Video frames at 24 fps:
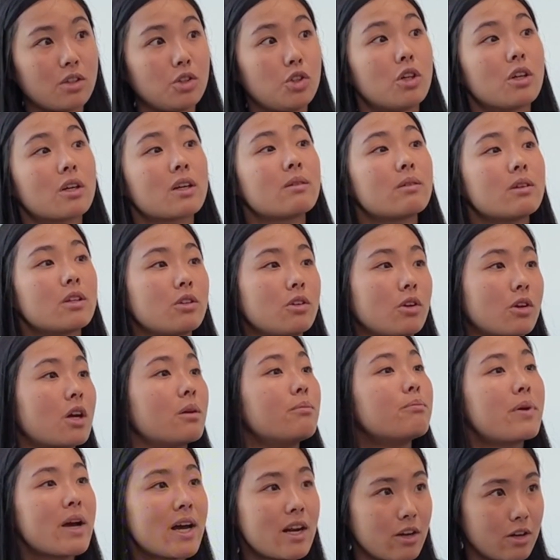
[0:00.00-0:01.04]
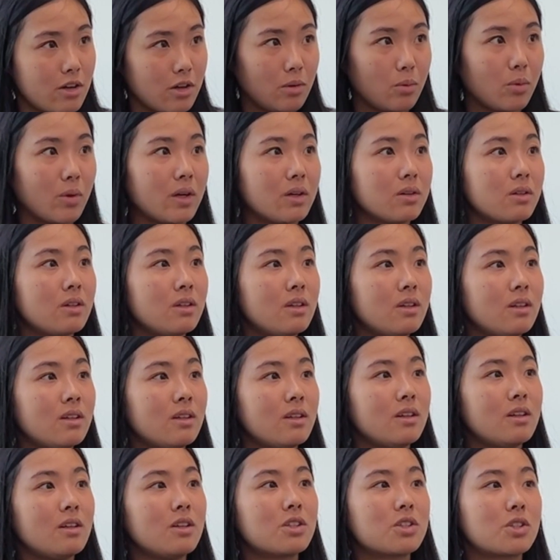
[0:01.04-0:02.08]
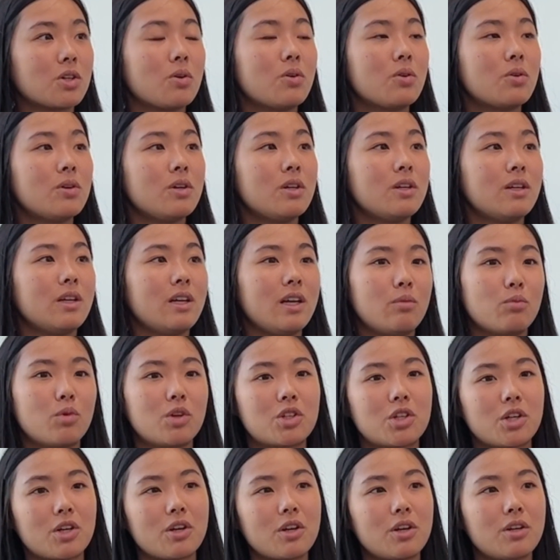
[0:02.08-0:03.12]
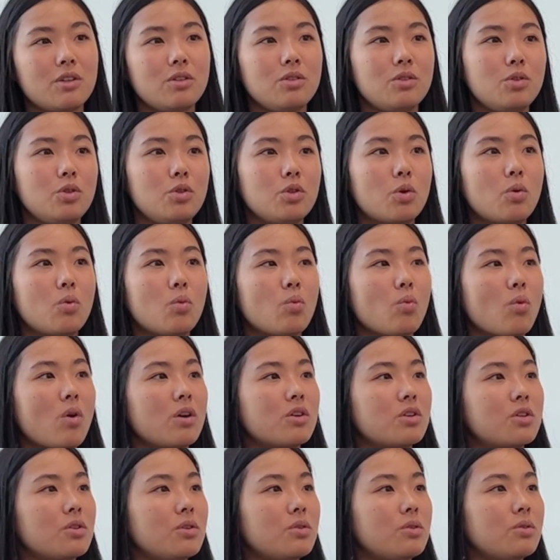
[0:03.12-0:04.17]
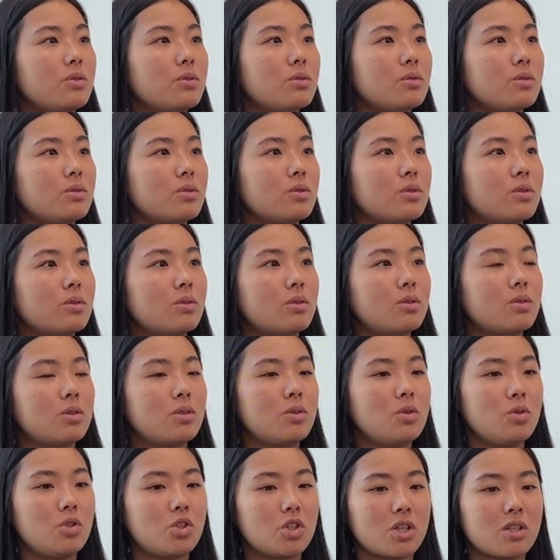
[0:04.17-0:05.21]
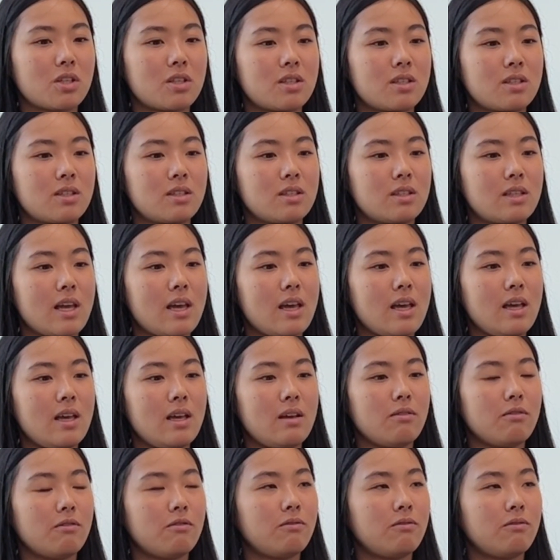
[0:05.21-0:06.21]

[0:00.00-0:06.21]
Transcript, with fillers: Your your competitor will. So in return, you don't want to to just stay